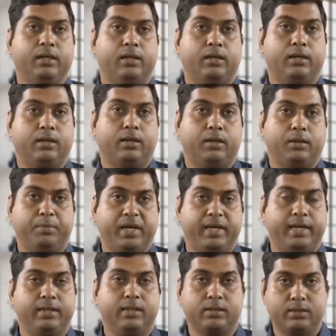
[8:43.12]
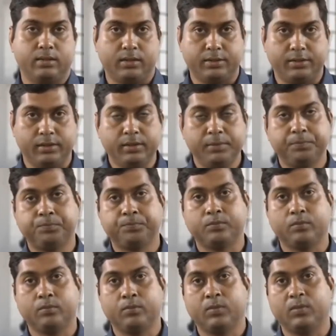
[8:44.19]
uh, making the structure
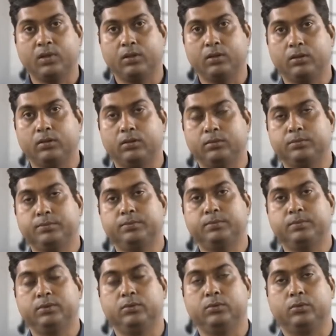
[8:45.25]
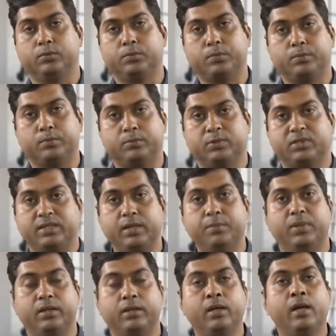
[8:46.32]
uh, you know
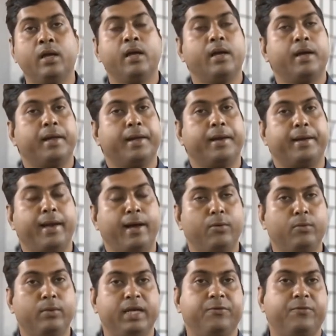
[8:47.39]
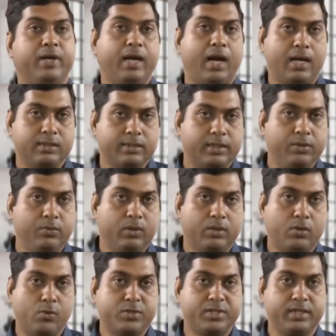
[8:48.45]
stable. Now, if I ask you a
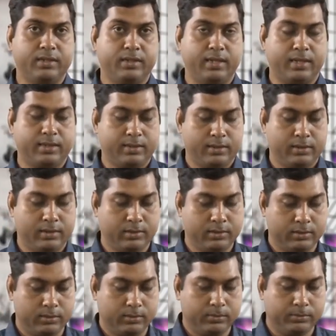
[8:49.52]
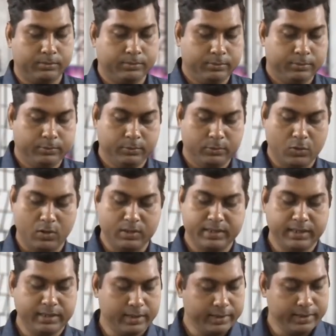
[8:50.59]
question that um,
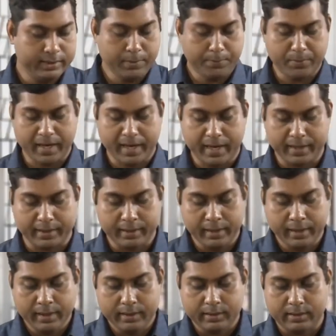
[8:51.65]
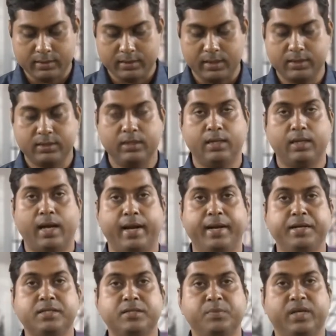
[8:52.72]
considering the plan, the structural
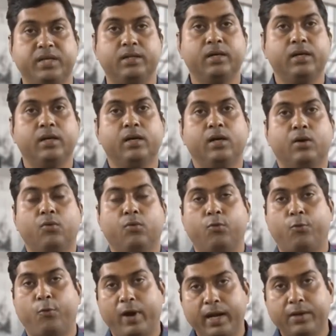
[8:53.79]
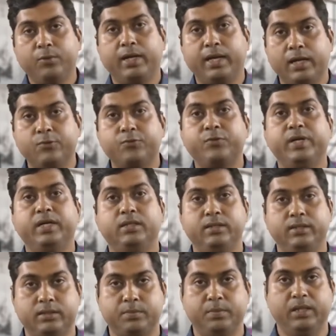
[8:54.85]
arrangement, where we can fit
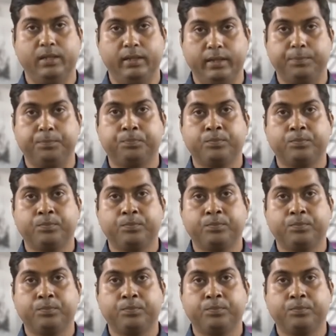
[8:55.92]
this building,